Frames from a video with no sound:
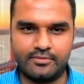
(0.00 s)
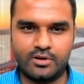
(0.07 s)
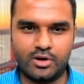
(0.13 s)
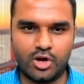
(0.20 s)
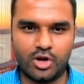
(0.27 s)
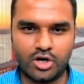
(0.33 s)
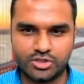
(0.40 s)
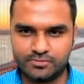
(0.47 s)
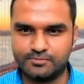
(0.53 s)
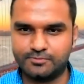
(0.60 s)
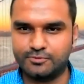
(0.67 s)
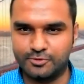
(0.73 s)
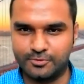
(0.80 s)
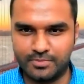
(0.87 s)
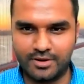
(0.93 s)
lot of
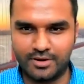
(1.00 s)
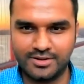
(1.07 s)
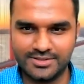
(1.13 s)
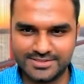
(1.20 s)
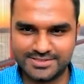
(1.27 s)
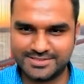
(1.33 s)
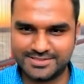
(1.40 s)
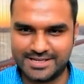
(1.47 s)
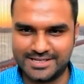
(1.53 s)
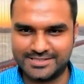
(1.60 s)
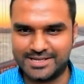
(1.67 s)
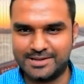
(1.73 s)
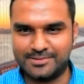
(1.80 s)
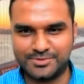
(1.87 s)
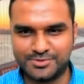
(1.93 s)
footballs,
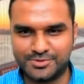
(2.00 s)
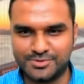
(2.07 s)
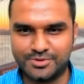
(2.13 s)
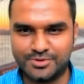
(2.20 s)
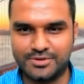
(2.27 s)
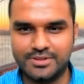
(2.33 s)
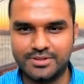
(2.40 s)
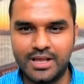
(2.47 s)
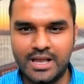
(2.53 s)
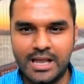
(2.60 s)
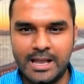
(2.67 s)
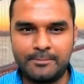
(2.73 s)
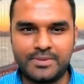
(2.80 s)
as I have shown.